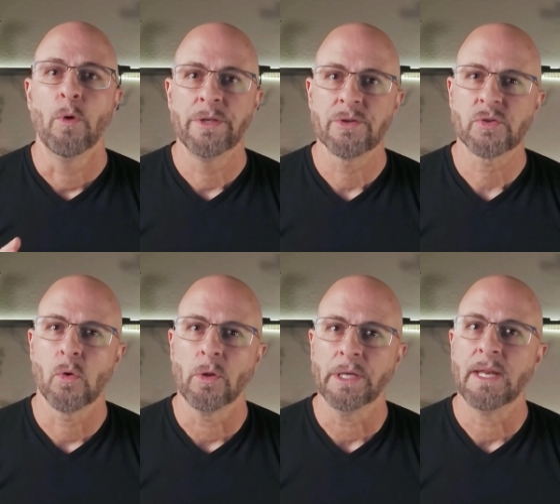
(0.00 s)
when you're
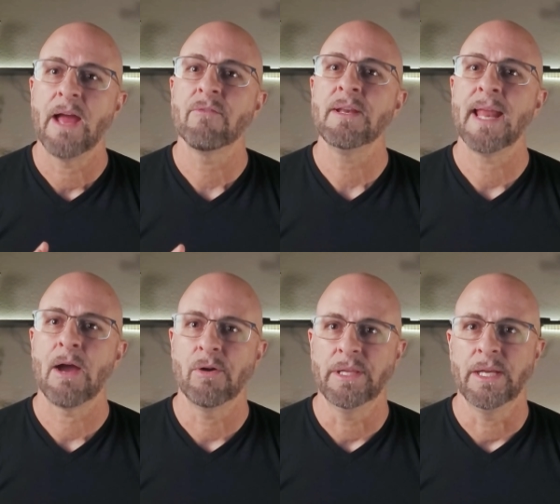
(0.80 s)
scrolling, every
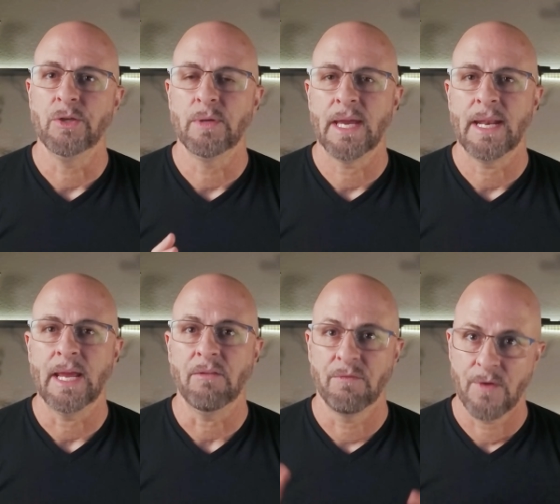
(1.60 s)
now and then you get
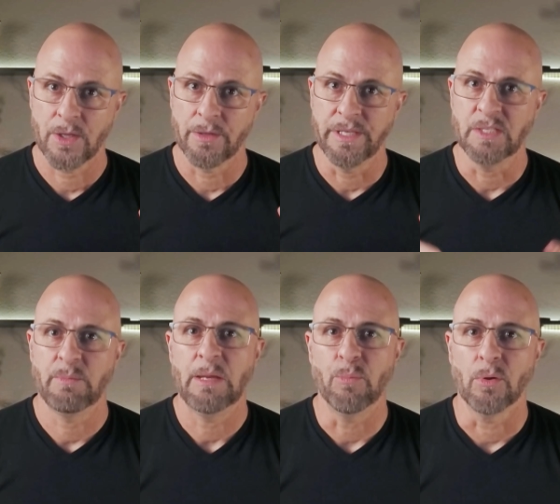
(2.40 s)
a follow these
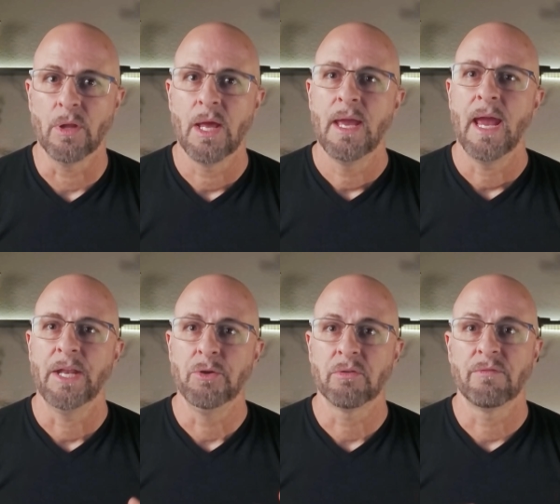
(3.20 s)
people,
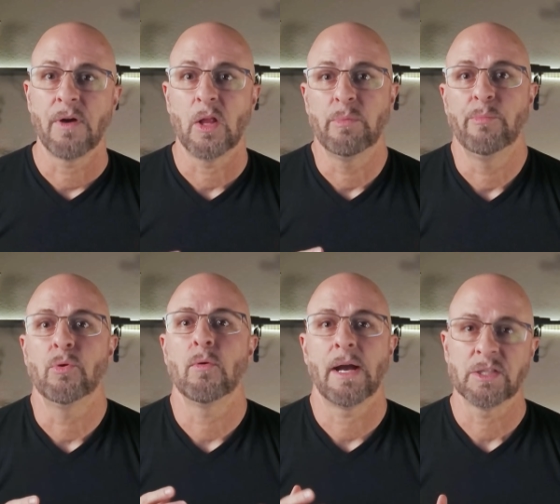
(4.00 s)
and you can follow
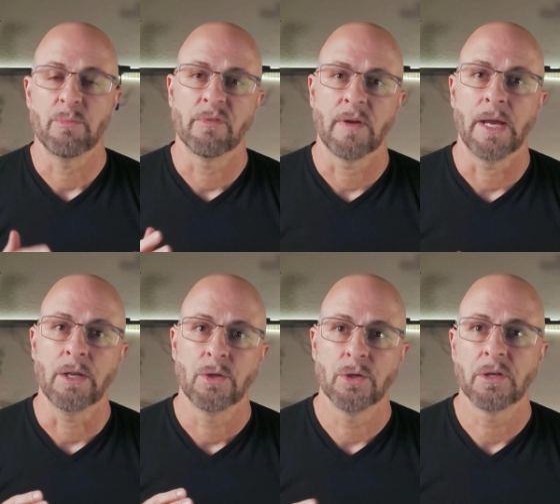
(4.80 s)
people who actually
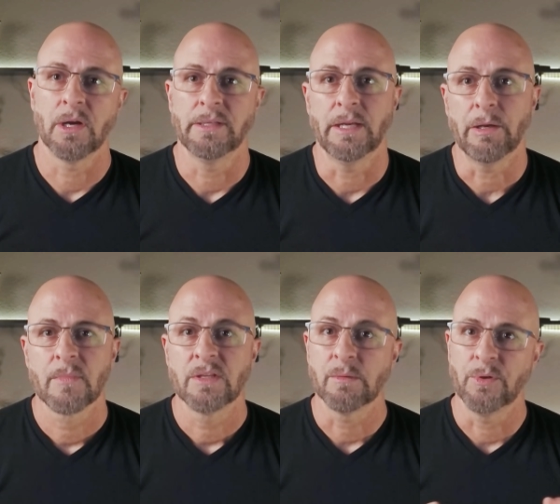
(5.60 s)
provide good content.
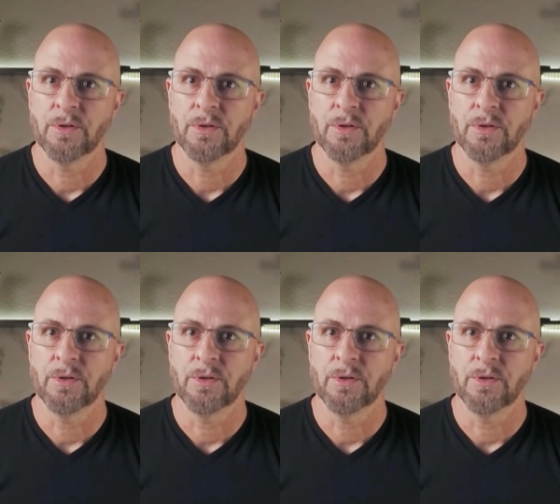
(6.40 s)
Some